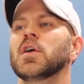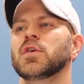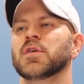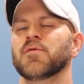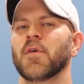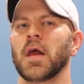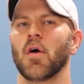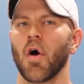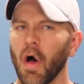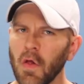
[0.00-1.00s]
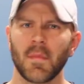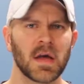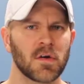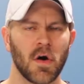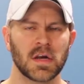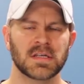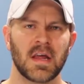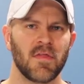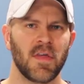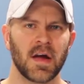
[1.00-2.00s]
You can find all of my
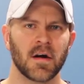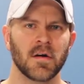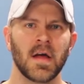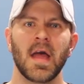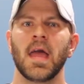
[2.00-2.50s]
content there.